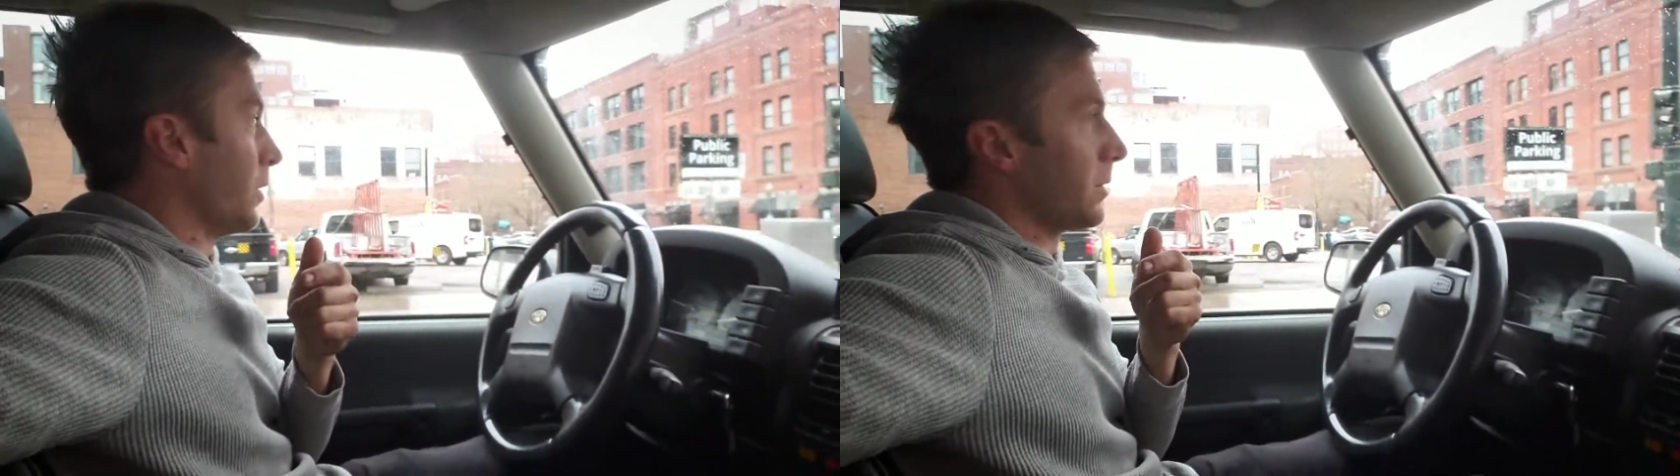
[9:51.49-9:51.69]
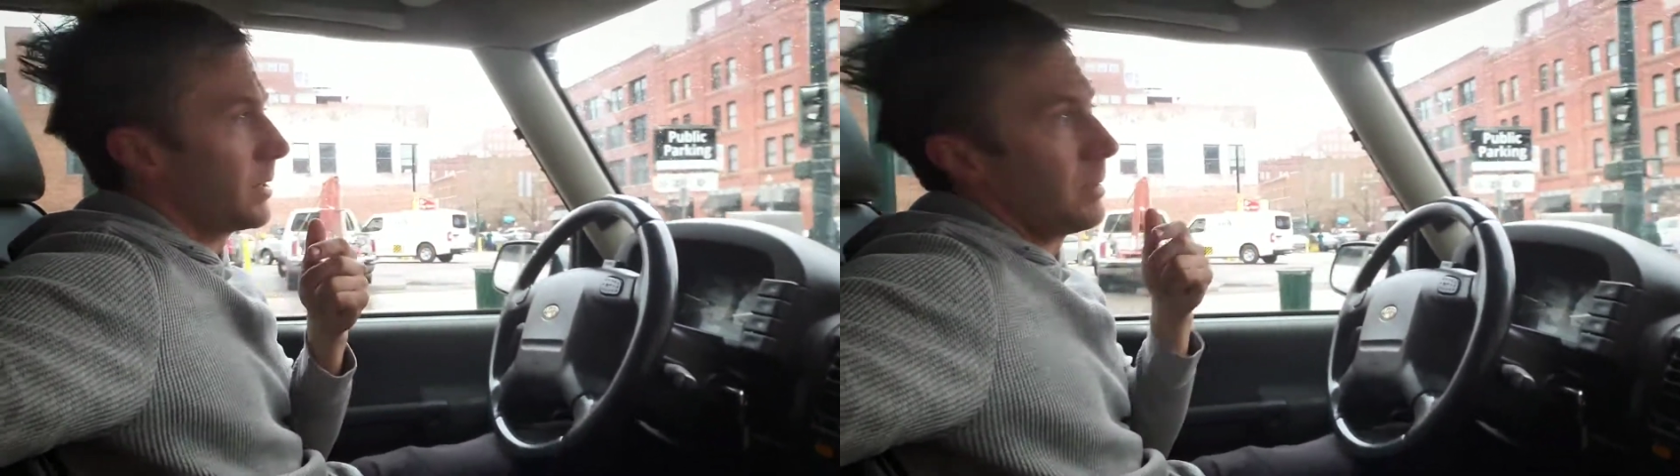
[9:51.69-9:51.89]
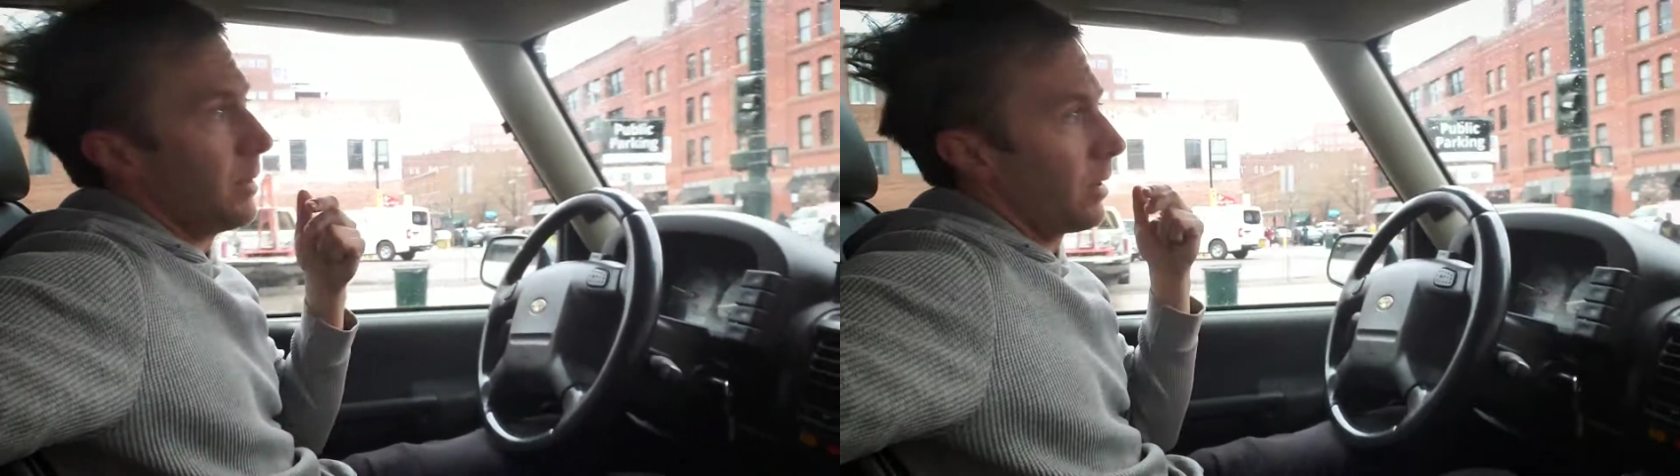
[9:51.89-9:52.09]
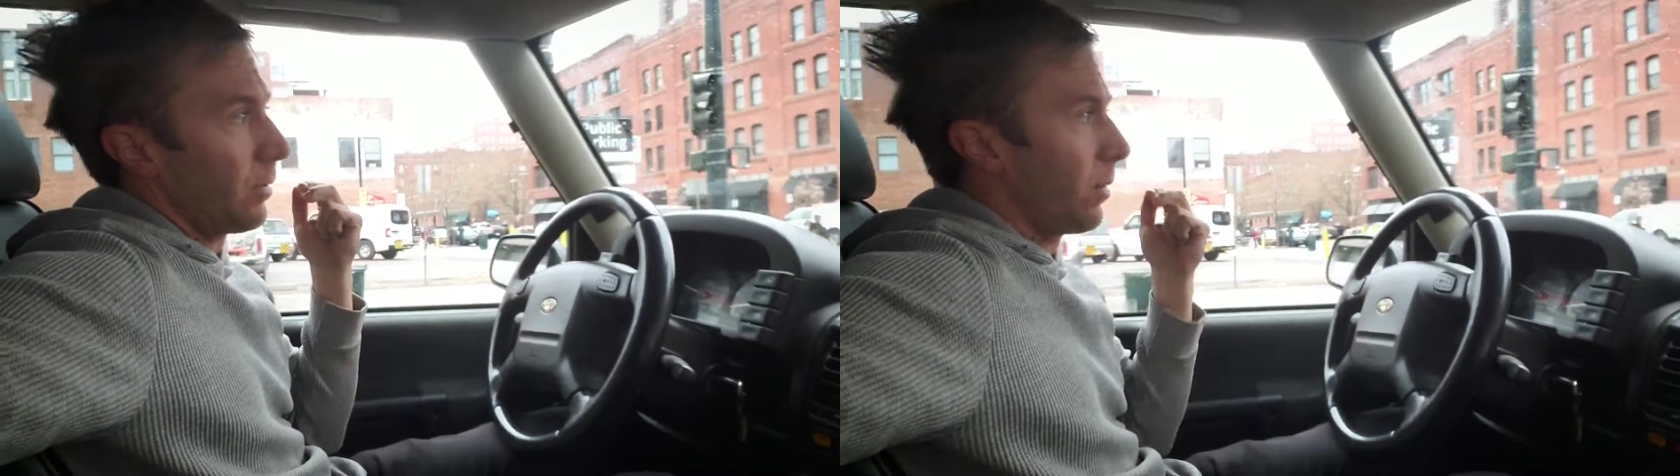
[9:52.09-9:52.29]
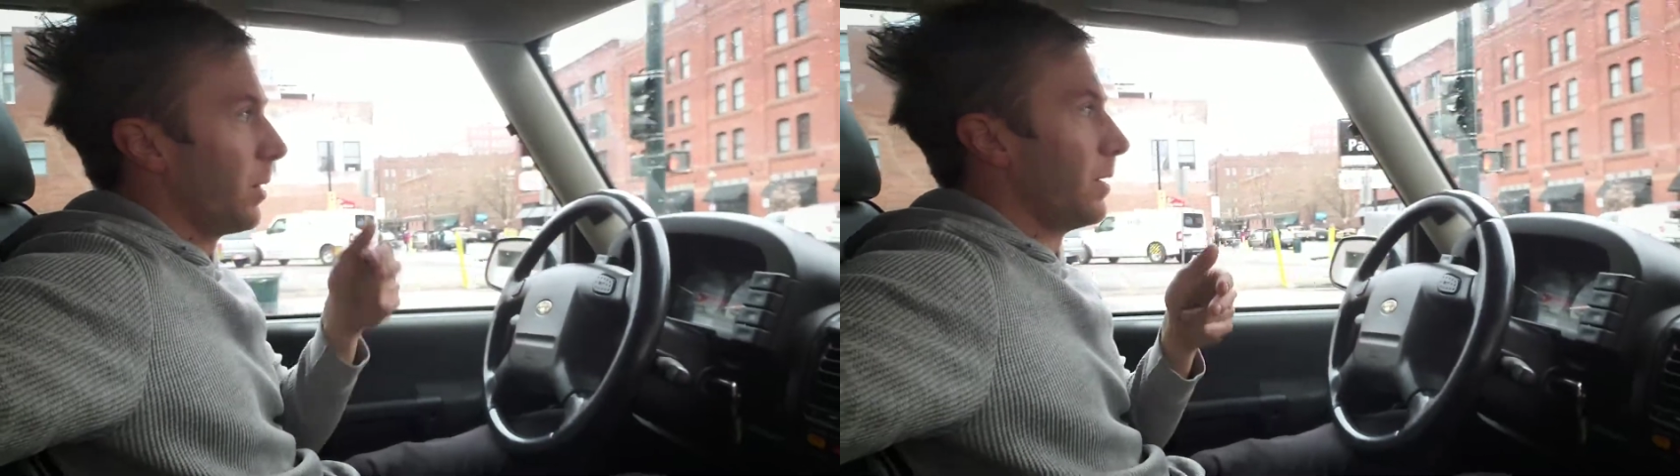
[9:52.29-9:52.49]
You'll see me, I'll
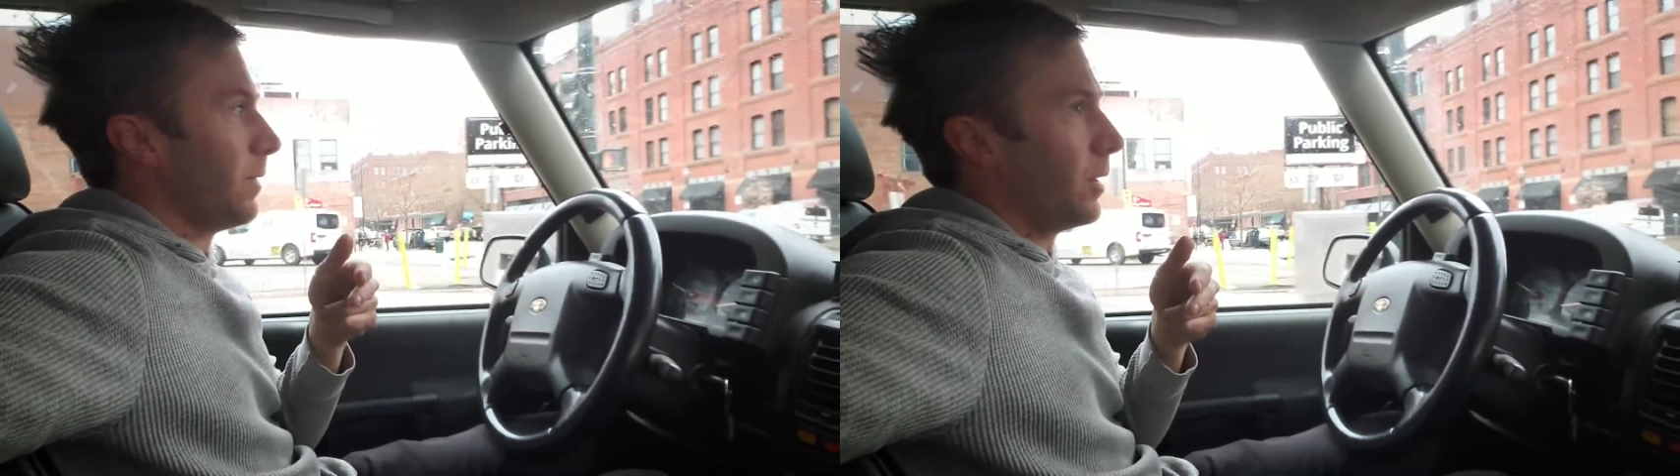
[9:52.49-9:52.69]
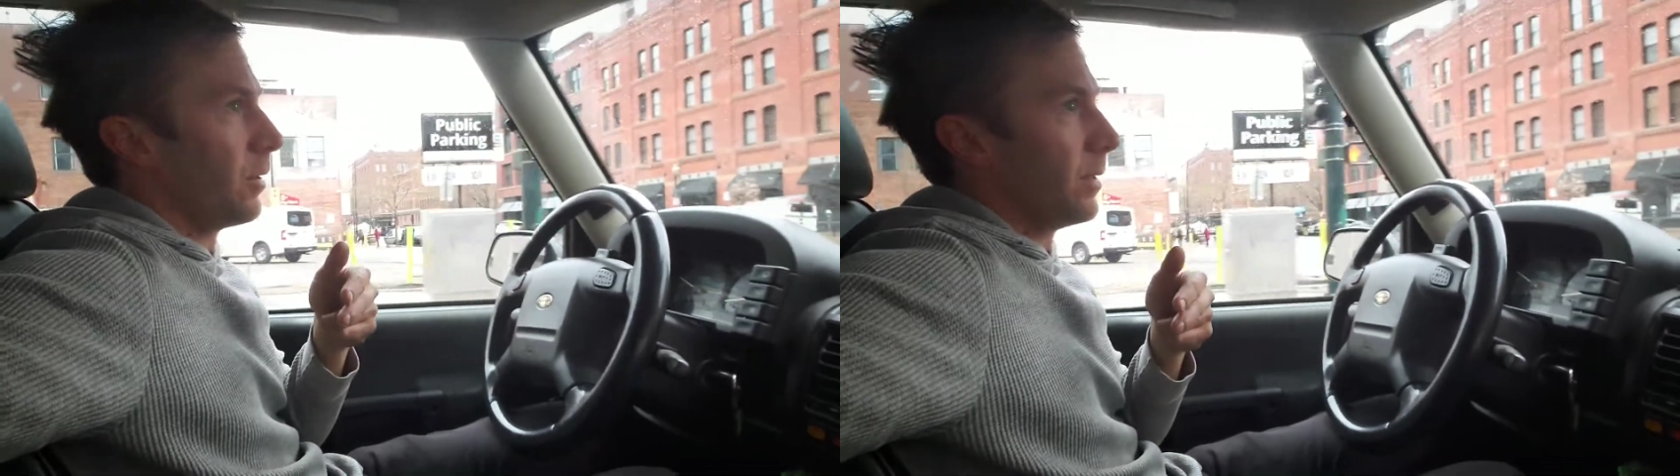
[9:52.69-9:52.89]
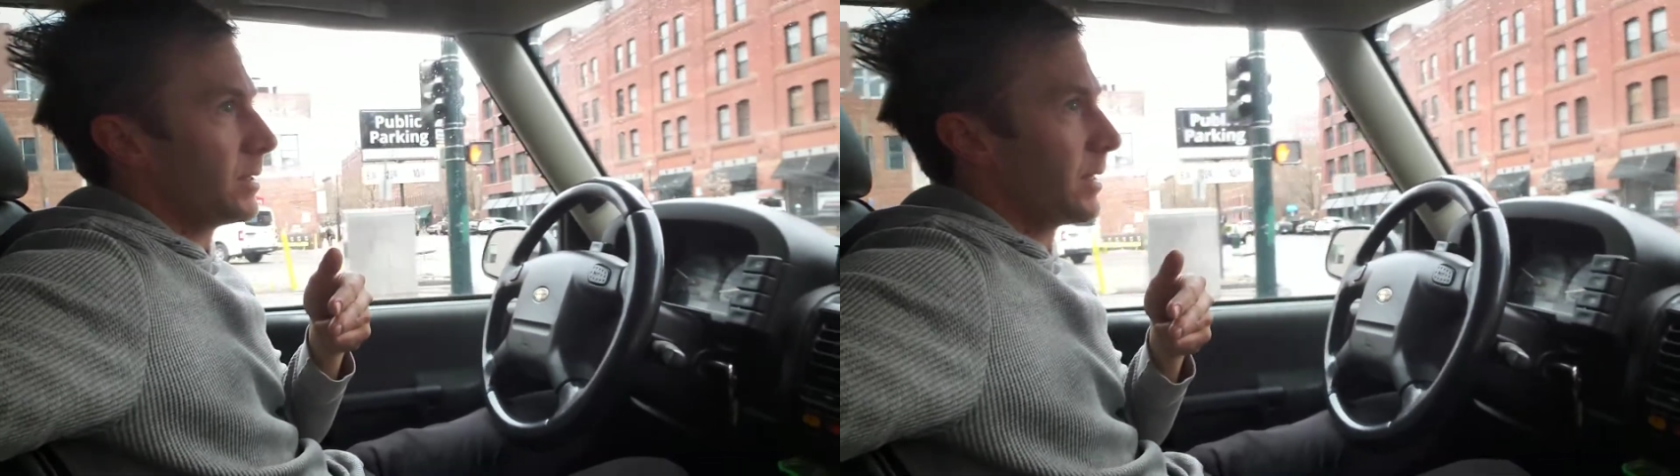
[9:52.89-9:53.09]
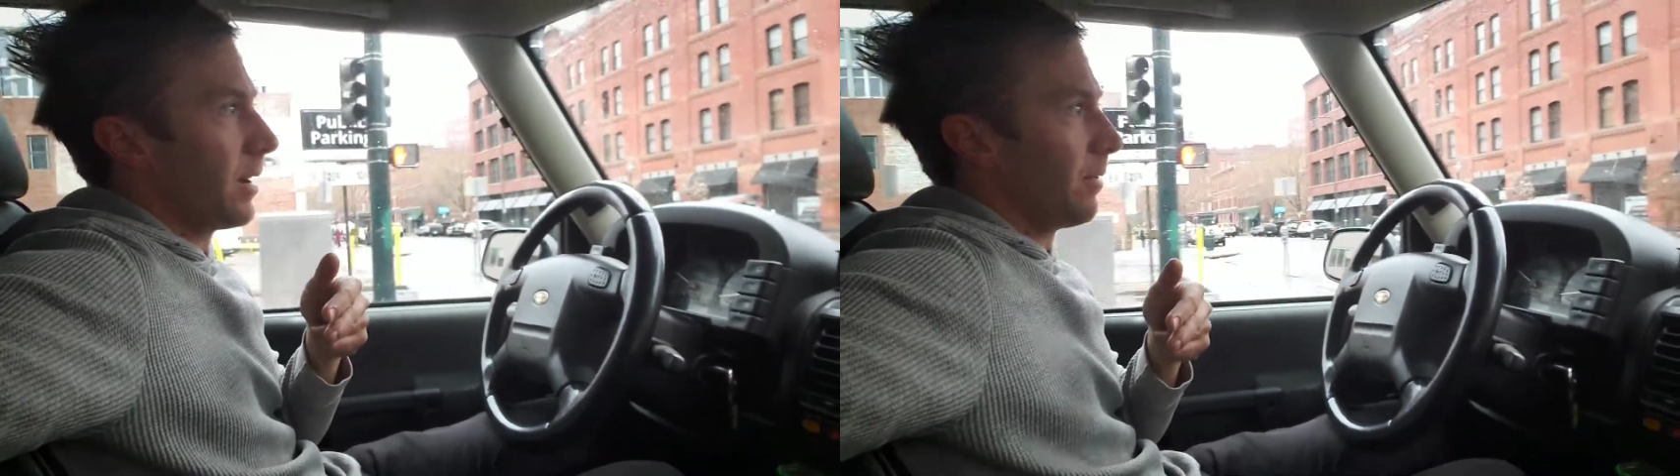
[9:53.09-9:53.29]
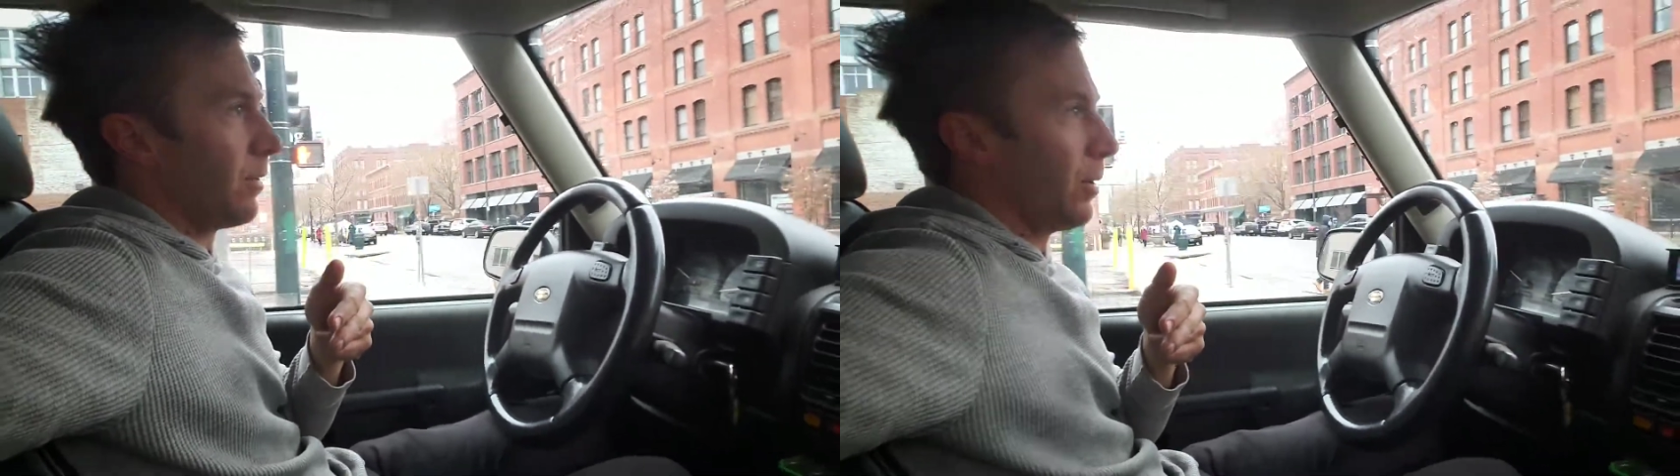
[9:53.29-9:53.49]
throw in a video of this thing
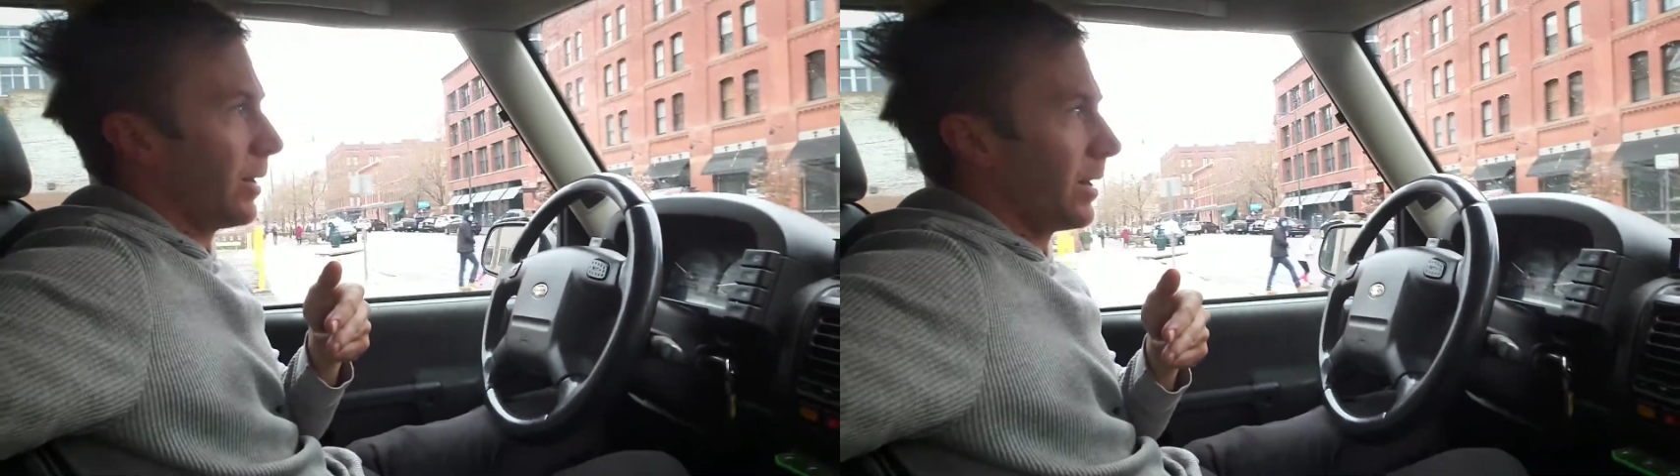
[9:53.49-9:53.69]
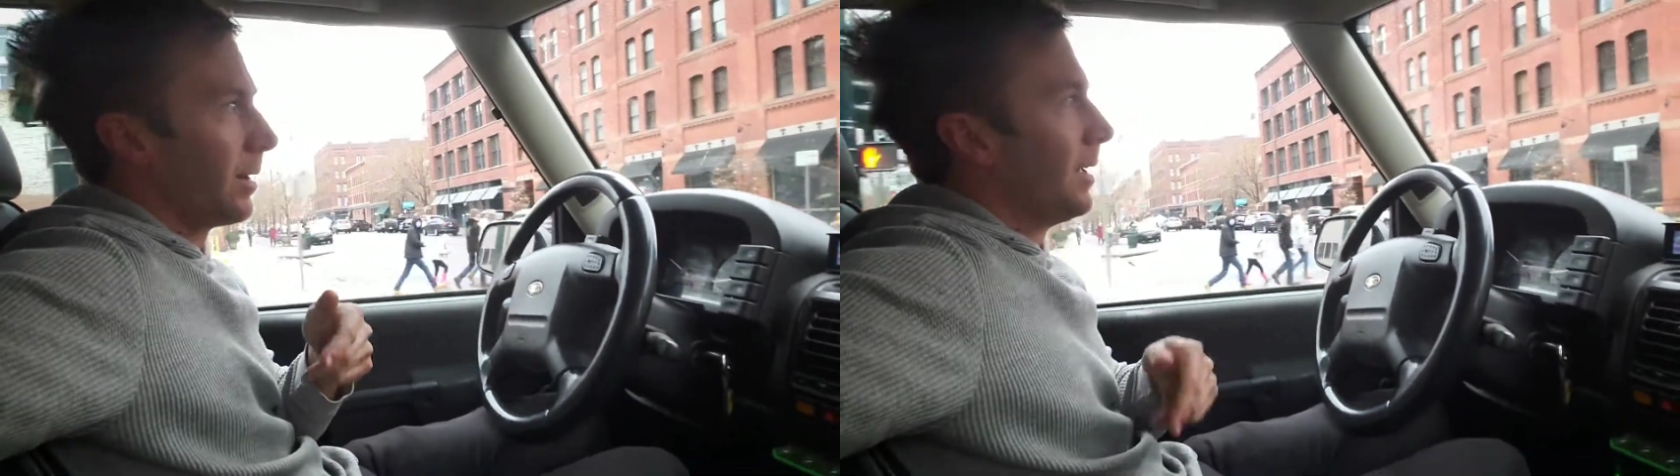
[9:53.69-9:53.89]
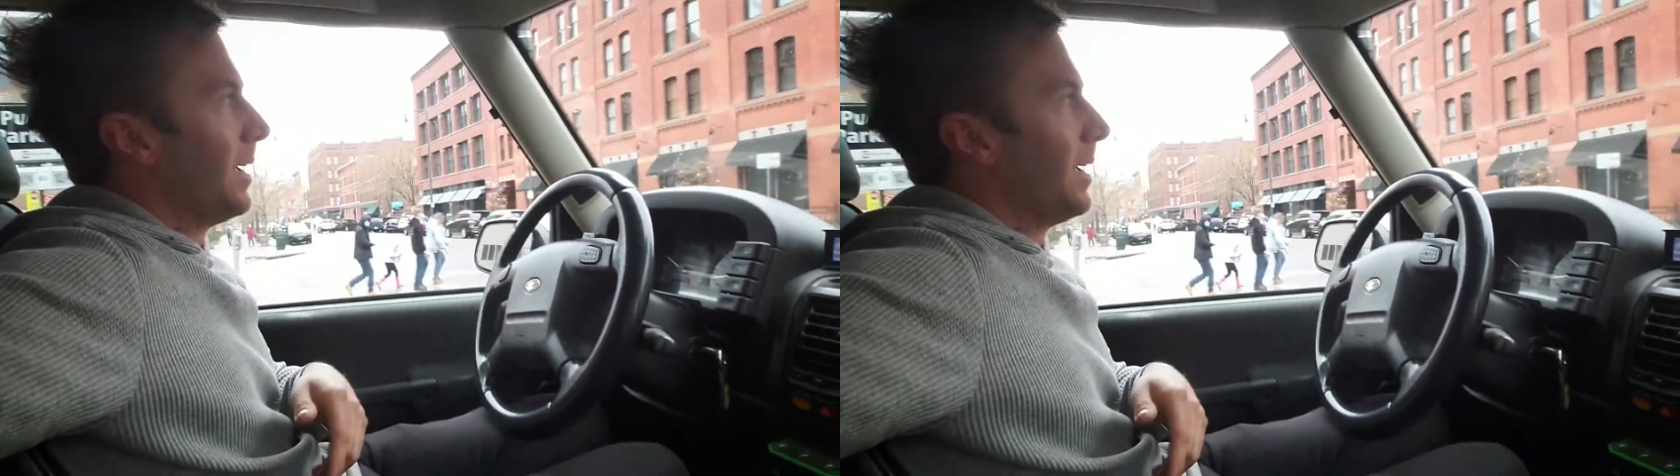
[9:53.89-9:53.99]
off-roading,